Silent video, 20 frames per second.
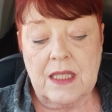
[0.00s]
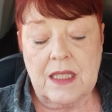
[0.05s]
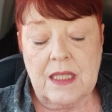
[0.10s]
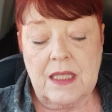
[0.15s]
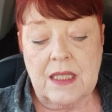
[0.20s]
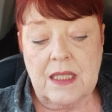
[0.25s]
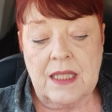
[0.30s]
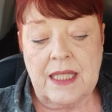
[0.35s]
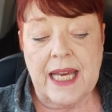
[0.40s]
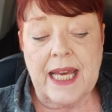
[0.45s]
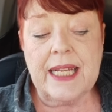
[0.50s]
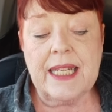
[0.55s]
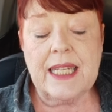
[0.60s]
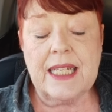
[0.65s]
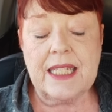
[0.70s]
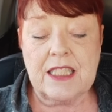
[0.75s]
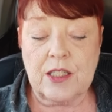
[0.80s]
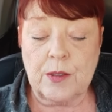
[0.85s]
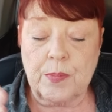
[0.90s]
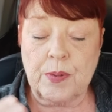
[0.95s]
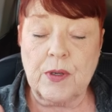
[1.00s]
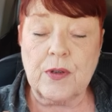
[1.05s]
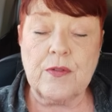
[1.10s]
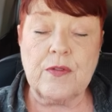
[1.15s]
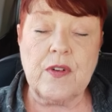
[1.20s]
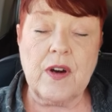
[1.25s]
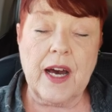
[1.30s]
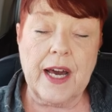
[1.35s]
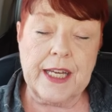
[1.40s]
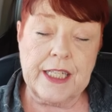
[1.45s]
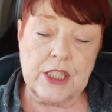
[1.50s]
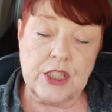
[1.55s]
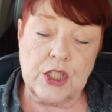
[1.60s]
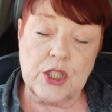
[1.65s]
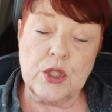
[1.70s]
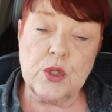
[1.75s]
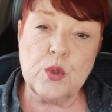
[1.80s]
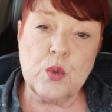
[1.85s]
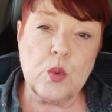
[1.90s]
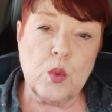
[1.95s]
they need to provide
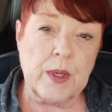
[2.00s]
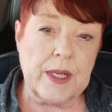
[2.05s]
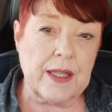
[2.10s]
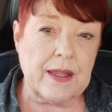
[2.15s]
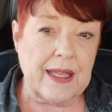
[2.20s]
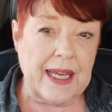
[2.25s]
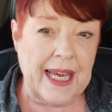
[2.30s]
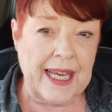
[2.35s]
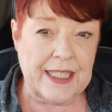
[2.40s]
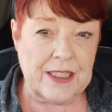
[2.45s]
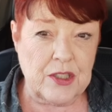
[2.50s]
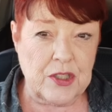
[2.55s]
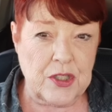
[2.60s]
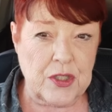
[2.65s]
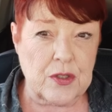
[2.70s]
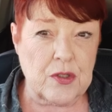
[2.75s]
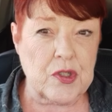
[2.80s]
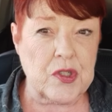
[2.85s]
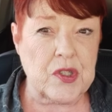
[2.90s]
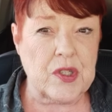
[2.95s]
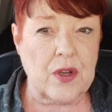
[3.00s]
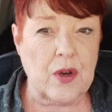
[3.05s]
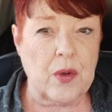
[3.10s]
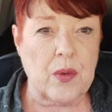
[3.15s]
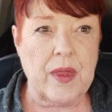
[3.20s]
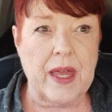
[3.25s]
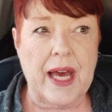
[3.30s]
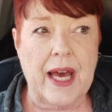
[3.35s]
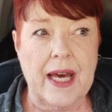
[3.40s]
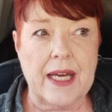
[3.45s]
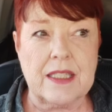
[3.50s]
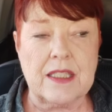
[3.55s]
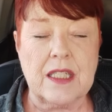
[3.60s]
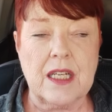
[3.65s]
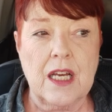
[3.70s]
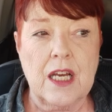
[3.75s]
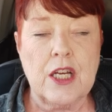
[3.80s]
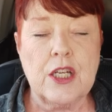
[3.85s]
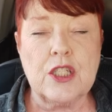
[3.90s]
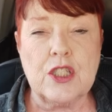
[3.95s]
you with answers so that
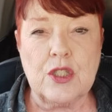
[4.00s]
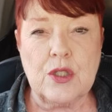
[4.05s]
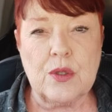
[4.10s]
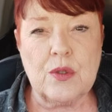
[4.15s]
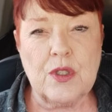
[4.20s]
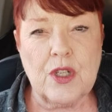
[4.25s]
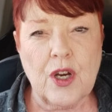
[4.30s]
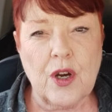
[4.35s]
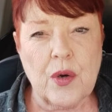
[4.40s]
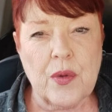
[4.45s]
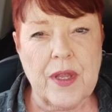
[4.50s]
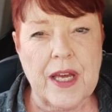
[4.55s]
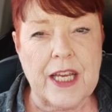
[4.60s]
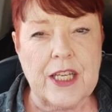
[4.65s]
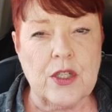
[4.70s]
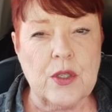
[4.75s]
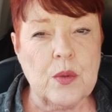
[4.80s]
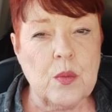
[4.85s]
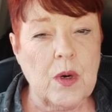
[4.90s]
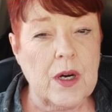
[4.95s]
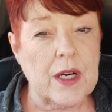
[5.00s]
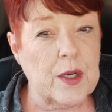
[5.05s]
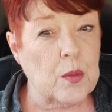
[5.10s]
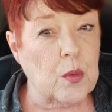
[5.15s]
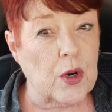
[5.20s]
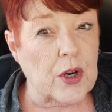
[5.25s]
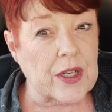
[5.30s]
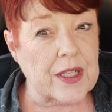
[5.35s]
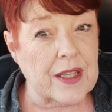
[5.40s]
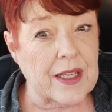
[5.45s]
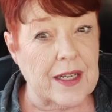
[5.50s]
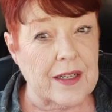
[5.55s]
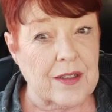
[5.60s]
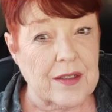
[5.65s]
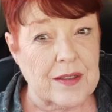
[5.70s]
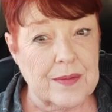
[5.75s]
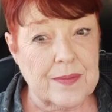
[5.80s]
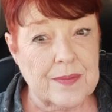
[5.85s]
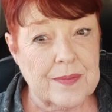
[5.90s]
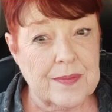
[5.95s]
you know that you want to work there.
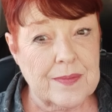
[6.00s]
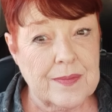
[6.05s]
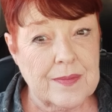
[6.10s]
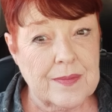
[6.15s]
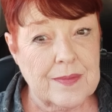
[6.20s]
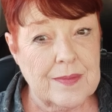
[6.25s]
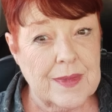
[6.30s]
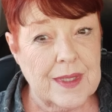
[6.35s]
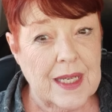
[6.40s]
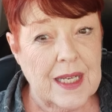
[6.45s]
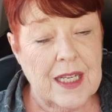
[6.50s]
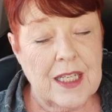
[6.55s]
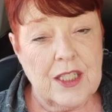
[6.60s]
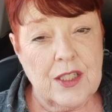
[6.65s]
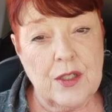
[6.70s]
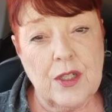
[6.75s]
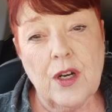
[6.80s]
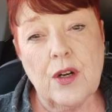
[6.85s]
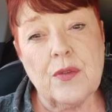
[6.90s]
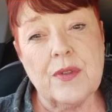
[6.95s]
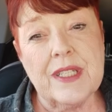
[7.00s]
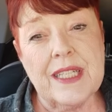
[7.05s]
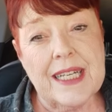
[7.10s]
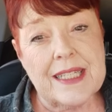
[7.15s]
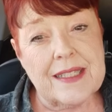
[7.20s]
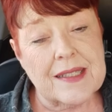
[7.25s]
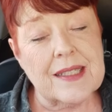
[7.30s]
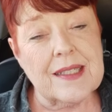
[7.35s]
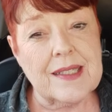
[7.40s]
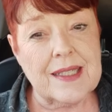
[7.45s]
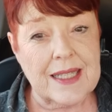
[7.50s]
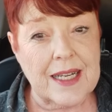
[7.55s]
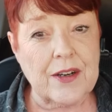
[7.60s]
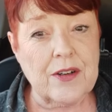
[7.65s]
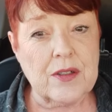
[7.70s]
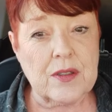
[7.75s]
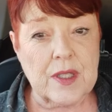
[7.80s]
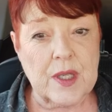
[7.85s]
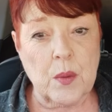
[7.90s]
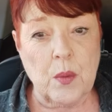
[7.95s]
You don't
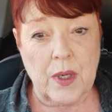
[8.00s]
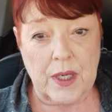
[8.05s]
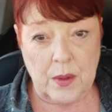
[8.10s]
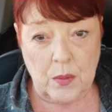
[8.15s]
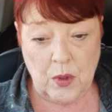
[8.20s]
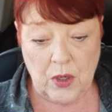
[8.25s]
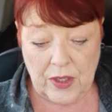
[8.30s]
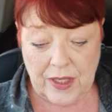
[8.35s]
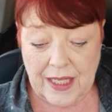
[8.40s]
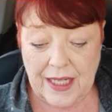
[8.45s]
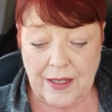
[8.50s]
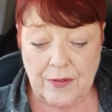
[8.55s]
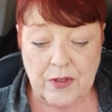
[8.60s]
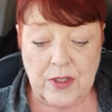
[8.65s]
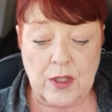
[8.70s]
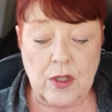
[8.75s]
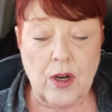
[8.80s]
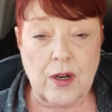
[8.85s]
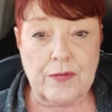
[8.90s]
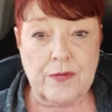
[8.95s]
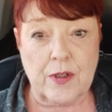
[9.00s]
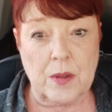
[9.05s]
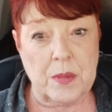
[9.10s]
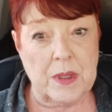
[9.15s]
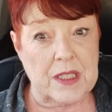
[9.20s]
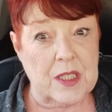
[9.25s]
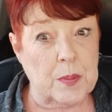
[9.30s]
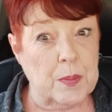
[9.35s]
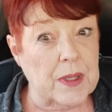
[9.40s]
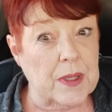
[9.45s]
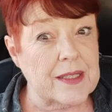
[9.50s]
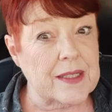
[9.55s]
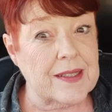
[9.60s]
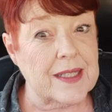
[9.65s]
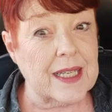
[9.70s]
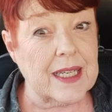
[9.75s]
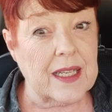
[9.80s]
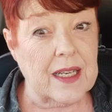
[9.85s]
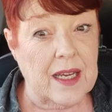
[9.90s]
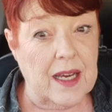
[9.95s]
necessarily want to work at every law firm that's placing
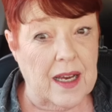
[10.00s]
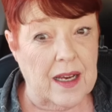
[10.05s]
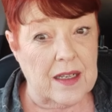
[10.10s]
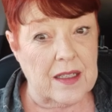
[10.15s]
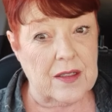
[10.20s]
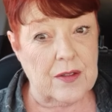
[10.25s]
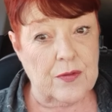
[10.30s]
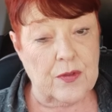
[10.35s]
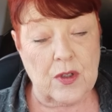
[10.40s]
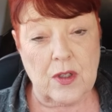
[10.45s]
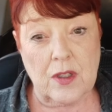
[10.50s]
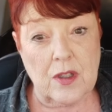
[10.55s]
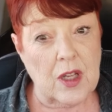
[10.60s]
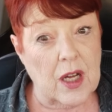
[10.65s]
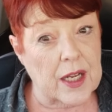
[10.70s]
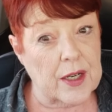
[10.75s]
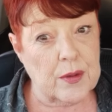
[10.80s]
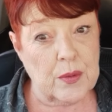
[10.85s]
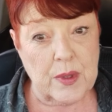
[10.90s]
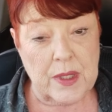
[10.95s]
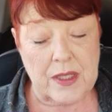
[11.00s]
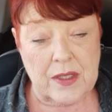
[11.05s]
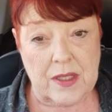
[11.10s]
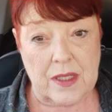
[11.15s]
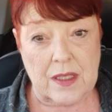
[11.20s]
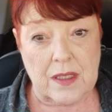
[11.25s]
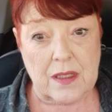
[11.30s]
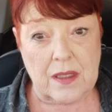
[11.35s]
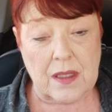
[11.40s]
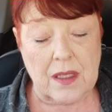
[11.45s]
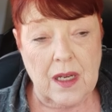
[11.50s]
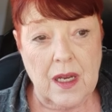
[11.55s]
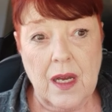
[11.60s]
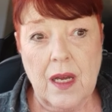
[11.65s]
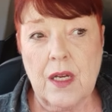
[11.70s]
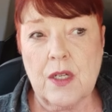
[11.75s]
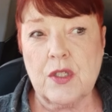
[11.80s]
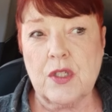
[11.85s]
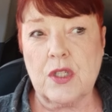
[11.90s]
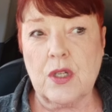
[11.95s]
an ad for a lot of reasons.
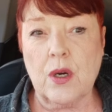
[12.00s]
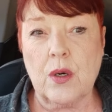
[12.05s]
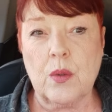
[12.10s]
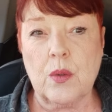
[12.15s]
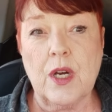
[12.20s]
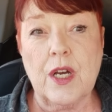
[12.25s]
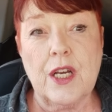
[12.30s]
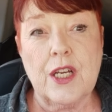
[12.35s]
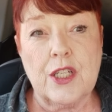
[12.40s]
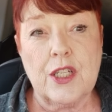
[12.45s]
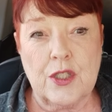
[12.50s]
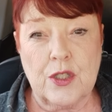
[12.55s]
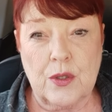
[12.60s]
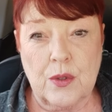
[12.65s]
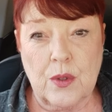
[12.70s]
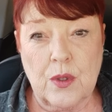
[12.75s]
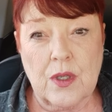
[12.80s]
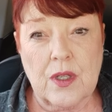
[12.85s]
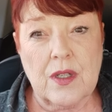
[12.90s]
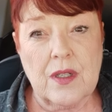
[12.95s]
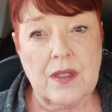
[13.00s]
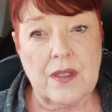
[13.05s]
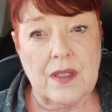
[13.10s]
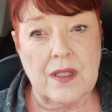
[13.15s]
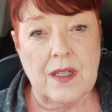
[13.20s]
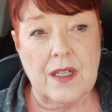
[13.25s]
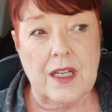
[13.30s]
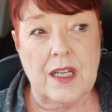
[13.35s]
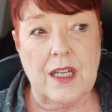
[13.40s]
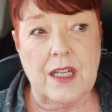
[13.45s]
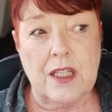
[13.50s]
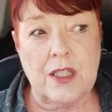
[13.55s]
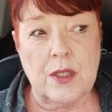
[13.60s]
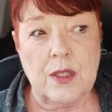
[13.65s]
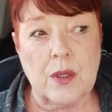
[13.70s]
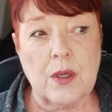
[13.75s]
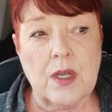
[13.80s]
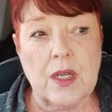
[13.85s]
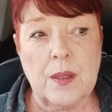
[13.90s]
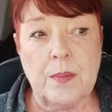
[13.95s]
So your your
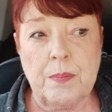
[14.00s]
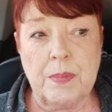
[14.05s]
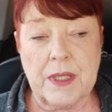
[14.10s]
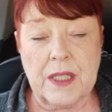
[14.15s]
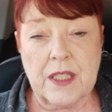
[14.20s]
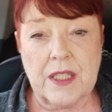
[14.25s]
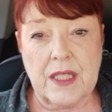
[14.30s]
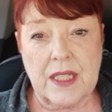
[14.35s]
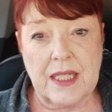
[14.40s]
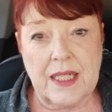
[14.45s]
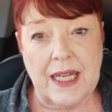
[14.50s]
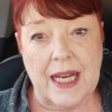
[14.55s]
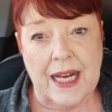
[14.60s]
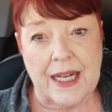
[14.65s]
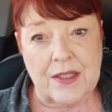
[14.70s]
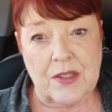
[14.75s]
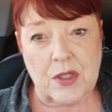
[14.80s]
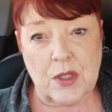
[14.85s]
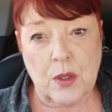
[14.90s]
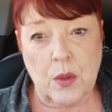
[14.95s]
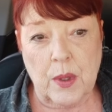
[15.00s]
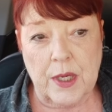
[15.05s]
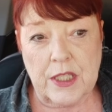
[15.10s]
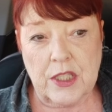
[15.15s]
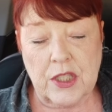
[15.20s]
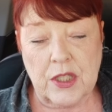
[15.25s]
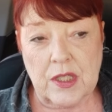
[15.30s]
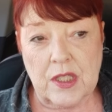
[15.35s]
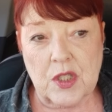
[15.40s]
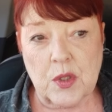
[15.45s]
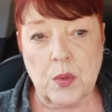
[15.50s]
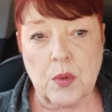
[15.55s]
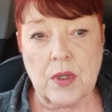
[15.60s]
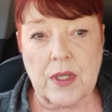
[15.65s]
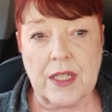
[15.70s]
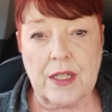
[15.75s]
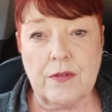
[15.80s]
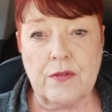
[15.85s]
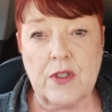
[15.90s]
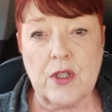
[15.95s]
ability to ask questions will
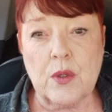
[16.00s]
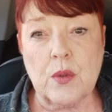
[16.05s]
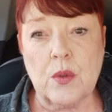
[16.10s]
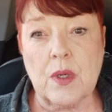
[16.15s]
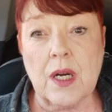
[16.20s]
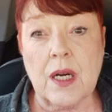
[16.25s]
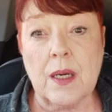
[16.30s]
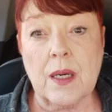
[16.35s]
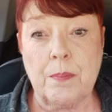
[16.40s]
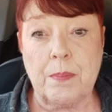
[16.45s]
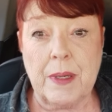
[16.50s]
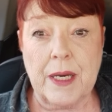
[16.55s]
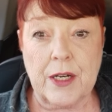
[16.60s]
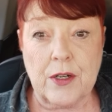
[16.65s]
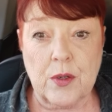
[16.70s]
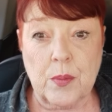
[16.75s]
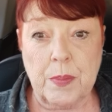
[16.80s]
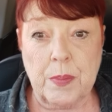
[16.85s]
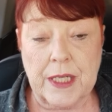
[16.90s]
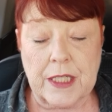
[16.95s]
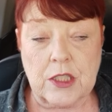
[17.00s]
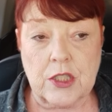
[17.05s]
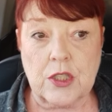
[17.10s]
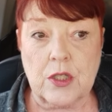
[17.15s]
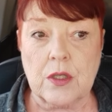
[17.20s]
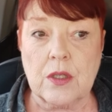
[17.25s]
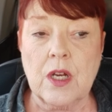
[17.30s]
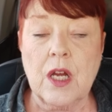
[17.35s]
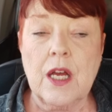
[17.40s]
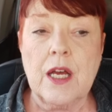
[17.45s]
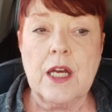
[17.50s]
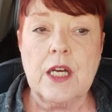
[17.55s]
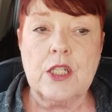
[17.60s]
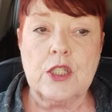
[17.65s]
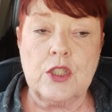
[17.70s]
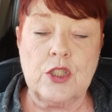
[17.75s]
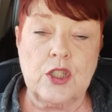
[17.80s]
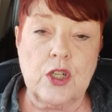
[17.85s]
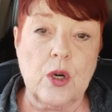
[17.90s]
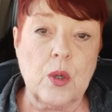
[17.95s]
give you a better picture.
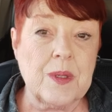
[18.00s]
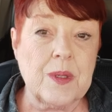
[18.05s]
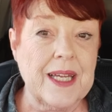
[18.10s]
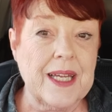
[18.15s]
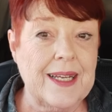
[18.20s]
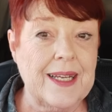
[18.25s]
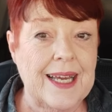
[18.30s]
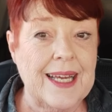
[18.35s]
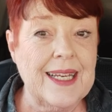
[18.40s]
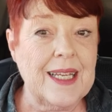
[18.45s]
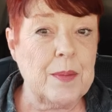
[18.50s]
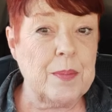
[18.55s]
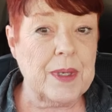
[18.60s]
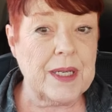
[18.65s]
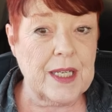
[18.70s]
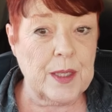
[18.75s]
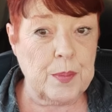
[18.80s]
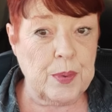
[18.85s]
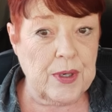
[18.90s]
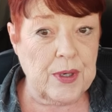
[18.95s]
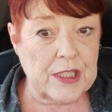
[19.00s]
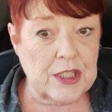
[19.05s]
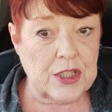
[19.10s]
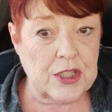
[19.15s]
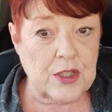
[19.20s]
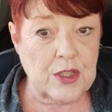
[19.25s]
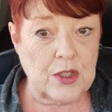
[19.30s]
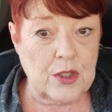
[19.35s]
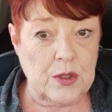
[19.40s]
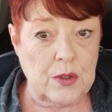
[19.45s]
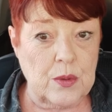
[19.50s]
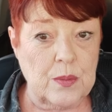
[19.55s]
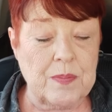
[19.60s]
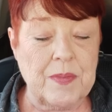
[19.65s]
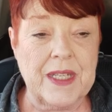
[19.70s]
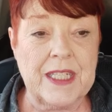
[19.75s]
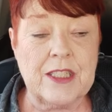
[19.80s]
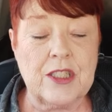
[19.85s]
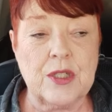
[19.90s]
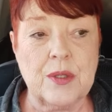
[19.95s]
Don't let anybody pressure you
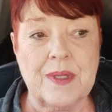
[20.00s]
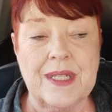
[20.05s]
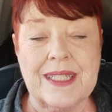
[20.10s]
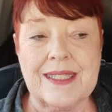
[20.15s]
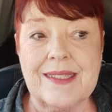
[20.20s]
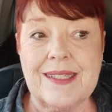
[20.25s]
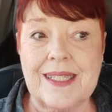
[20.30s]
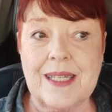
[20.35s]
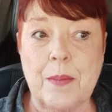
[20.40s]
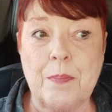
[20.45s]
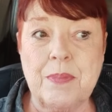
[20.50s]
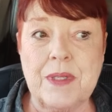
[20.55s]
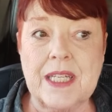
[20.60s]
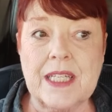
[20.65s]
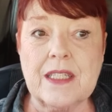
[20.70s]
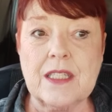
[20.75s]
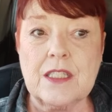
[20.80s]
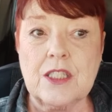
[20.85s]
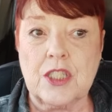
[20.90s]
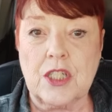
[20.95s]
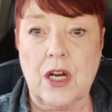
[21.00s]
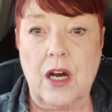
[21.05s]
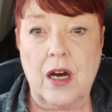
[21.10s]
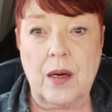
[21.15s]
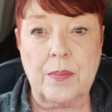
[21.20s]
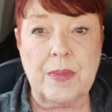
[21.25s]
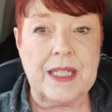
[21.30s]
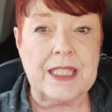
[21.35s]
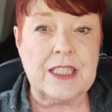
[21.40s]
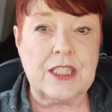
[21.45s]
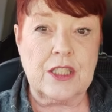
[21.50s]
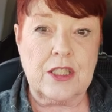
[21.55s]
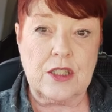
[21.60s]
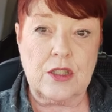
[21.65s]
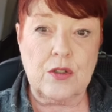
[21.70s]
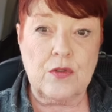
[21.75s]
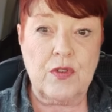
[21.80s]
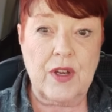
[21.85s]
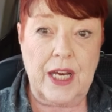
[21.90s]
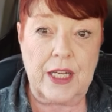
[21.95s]
into accepting the job until
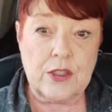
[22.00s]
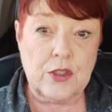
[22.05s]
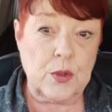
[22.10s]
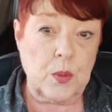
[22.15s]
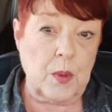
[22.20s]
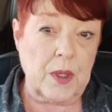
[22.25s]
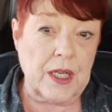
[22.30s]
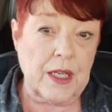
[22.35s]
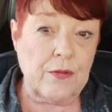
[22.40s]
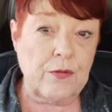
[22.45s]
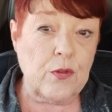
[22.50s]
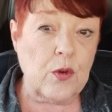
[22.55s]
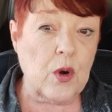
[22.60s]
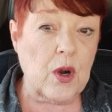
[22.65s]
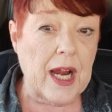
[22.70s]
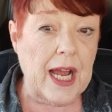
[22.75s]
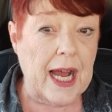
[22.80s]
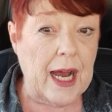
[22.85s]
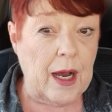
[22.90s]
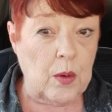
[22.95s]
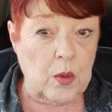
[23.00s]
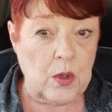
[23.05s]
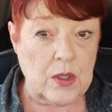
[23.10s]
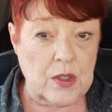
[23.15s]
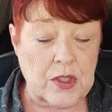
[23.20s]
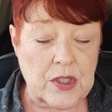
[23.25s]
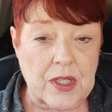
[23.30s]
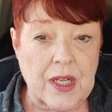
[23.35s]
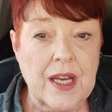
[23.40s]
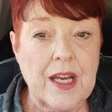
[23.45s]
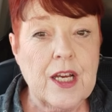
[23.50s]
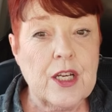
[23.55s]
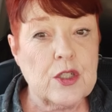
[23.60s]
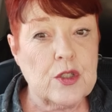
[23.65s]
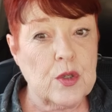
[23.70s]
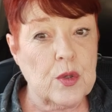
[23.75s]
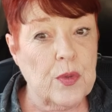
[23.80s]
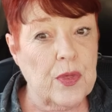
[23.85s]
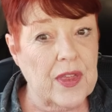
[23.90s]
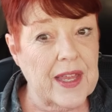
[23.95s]
you've had 24 hours to
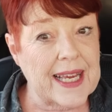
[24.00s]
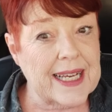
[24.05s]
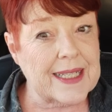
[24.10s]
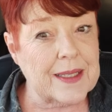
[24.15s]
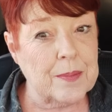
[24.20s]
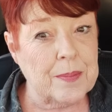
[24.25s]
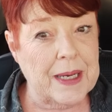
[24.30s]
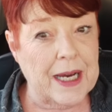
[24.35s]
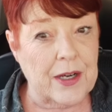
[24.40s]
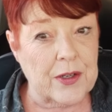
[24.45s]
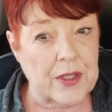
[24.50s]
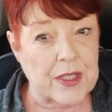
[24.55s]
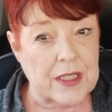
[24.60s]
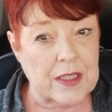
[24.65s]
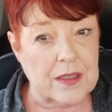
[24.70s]
think about it.